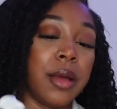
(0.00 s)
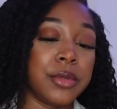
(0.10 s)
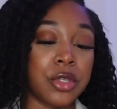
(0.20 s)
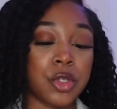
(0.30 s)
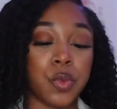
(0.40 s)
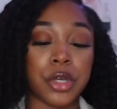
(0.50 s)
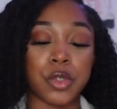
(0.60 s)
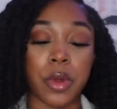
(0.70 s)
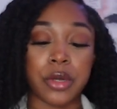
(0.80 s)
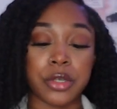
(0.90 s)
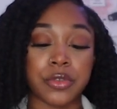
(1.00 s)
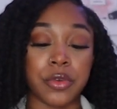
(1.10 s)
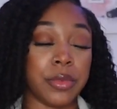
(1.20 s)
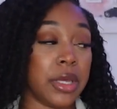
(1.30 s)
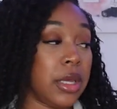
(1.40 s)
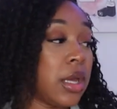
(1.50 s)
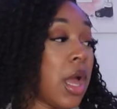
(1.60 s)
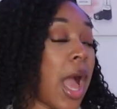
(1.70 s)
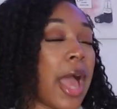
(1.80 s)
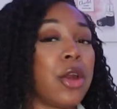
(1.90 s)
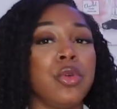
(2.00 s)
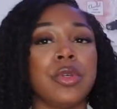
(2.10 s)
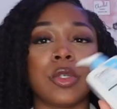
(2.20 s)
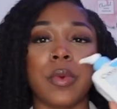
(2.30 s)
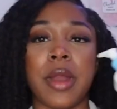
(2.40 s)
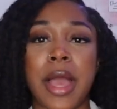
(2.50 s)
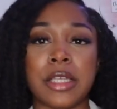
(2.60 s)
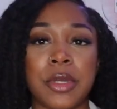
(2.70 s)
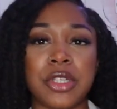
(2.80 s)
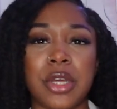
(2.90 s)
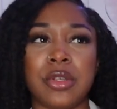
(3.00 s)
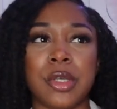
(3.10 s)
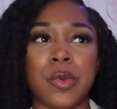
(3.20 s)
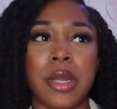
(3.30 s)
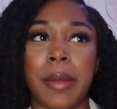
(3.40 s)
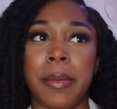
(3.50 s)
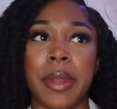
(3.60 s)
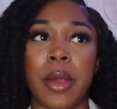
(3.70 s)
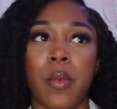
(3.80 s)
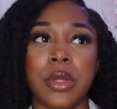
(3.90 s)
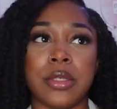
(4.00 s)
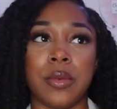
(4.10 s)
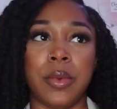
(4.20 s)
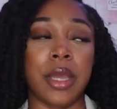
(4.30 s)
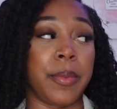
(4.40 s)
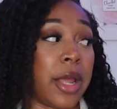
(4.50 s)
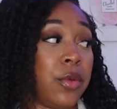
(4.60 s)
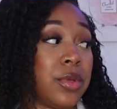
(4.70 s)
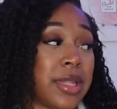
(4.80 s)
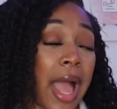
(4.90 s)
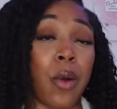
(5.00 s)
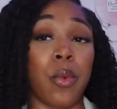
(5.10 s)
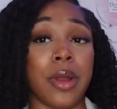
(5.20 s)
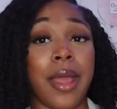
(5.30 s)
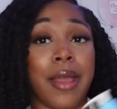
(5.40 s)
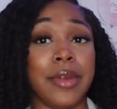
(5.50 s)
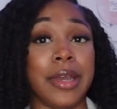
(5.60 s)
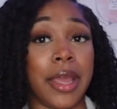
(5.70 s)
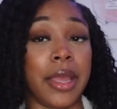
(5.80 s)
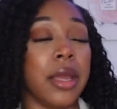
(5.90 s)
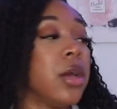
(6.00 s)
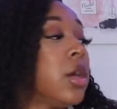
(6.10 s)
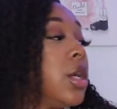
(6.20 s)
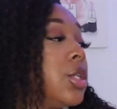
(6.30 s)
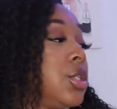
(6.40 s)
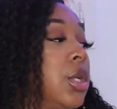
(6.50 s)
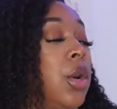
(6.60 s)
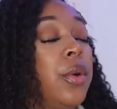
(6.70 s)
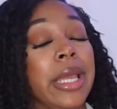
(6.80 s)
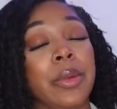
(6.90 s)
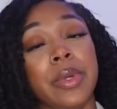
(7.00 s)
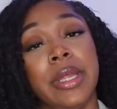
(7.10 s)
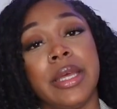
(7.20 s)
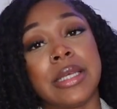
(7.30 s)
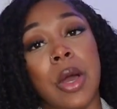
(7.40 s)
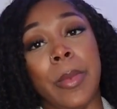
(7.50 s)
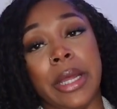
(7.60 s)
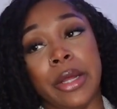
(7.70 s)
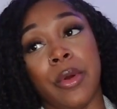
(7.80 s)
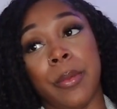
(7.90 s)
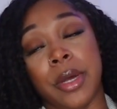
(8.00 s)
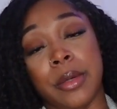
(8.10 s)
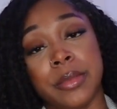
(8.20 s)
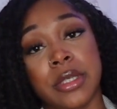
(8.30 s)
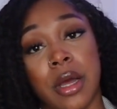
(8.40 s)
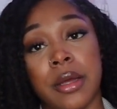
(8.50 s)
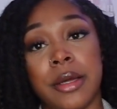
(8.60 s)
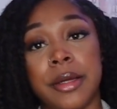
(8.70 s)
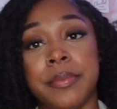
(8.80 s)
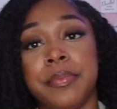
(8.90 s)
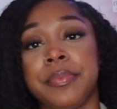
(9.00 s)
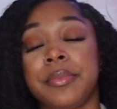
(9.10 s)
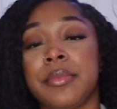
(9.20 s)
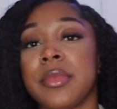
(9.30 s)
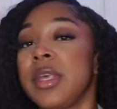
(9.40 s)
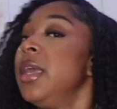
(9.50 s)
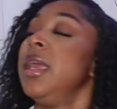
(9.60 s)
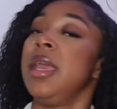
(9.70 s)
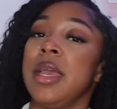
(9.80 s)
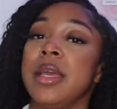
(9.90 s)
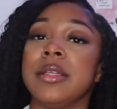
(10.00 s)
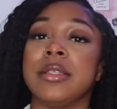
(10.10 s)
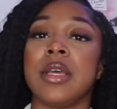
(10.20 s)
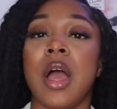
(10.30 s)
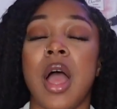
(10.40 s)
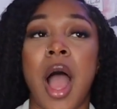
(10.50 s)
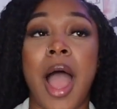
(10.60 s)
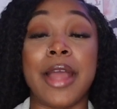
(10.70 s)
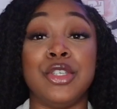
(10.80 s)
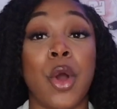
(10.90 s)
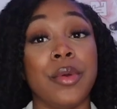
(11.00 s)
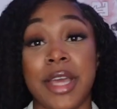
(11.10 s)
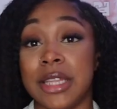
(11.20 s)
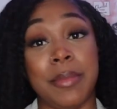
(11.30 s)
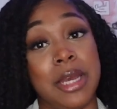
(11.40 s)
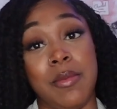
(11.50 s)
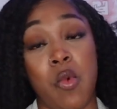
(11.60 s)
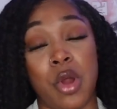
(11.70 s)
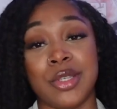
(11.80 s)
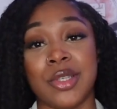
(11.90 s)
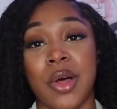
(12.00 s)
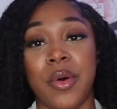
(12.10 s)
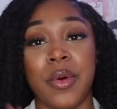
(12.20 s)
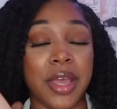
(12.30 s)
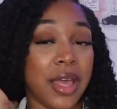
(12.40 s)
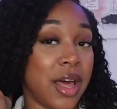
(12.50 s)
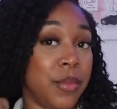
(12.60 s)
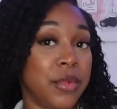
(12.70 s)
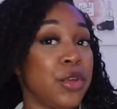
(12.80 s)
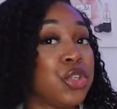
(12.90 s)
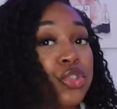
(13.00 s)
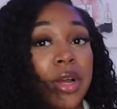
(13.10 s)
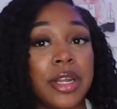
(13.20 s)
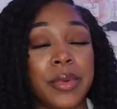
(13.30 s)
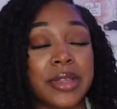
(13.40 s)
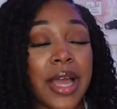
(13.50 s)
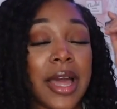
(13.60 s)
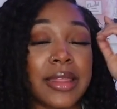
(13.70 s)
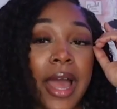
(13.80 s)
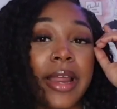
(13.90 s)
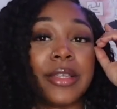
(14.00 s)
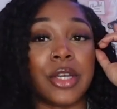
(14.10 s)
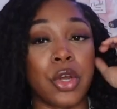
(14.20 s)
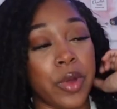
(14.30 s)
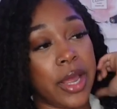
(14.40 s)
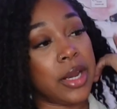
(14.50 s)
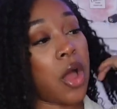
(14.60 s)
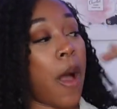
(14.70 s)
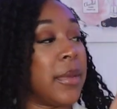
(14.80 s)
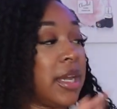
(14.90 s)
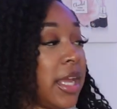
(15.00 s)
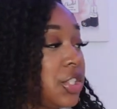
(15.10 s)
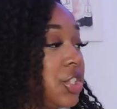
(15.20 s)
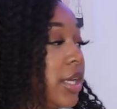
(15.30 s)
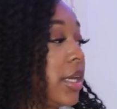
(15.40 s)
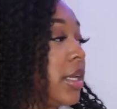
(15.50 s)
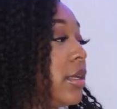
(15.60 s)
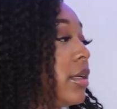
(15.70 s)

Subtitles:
So this works wonders for me. I don't use this one as much. I use this one like maybe like once a week, but I use that one every day. So it really has helped my ingrown bumps. And I don't get them anymore. So if you're struggling with that, that is a great combination.